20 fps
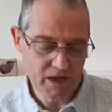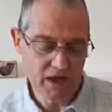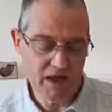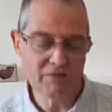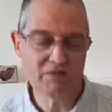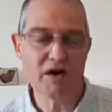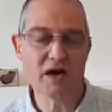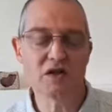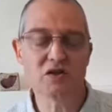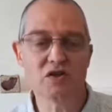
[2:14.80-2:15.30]

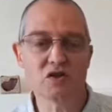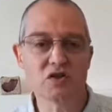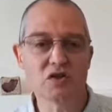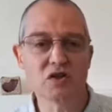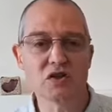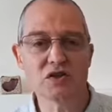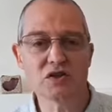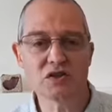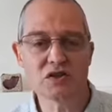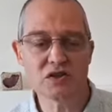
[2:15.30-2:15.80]
if I
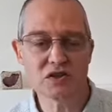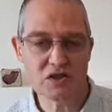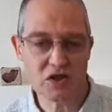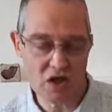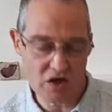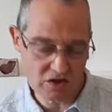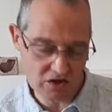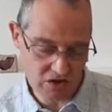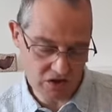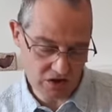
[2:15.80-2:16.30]
just
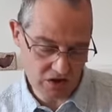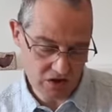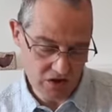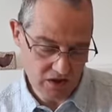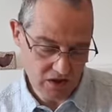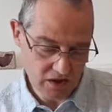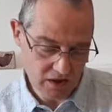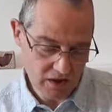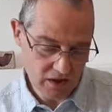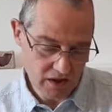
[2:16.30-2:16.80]
touch
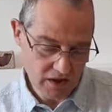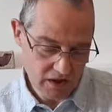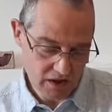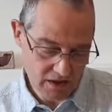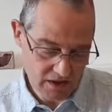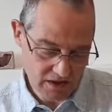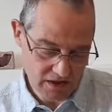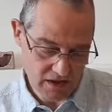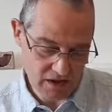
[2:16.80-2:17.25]
his